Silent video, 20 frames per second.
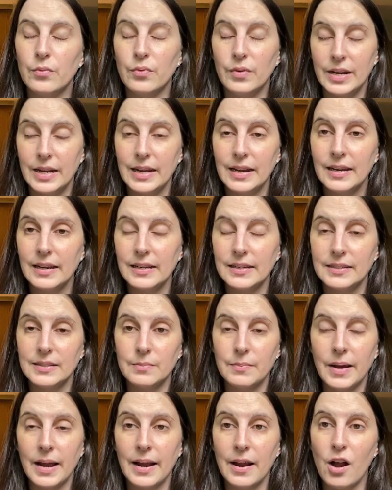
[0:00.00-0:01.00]
reading is
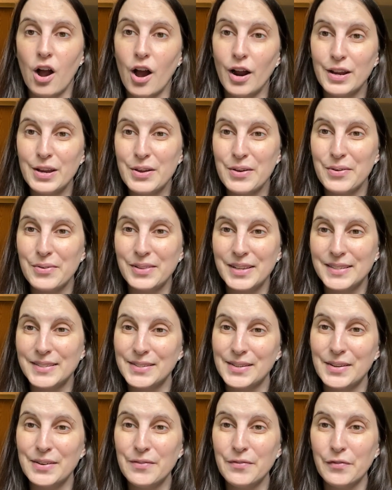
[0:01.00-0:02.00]
my audio
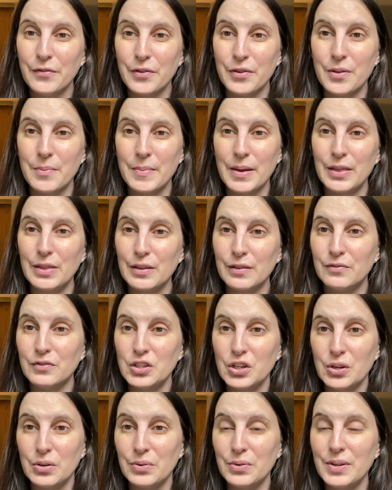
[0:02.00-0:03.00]
listen for the month of
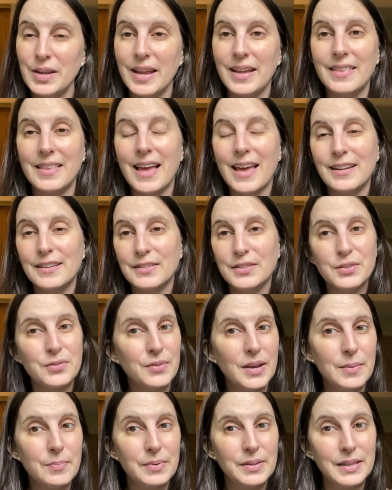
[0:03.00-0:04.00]
June, and that is The
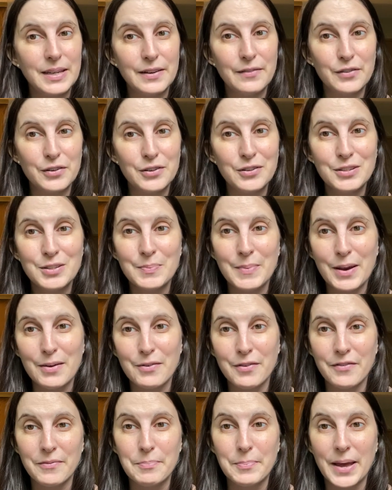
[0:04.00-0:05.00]
Great Believers by
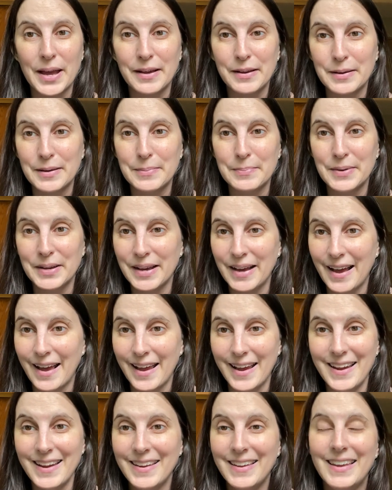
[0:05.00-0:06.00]
Rebecca
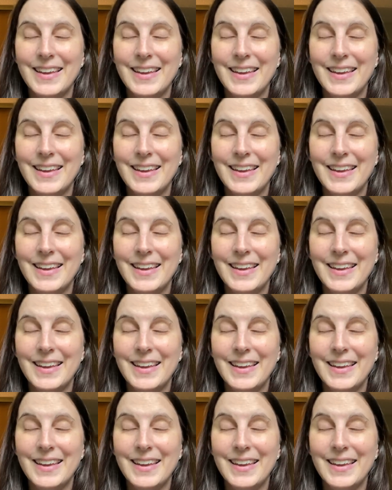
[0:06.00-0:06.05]
Makkai.